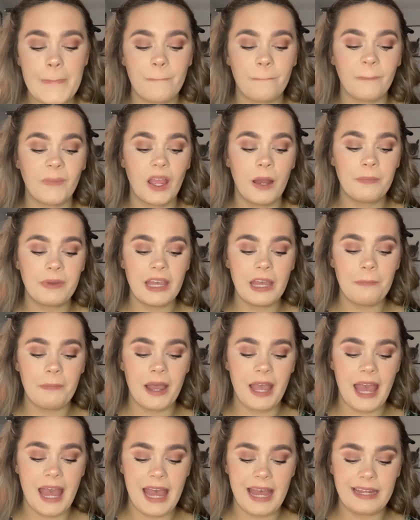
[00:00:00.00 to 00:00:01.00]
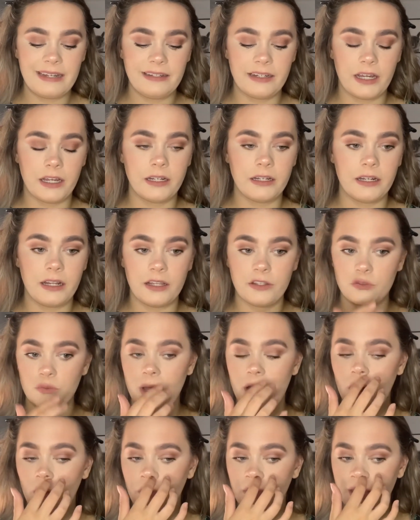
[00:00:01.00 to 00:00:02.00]
I'm getting my hair done as
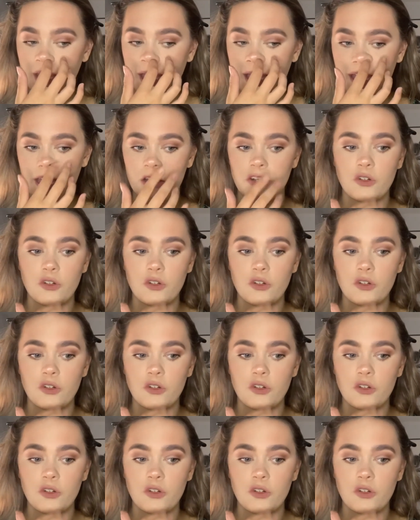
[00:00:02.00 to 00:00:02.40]
well on the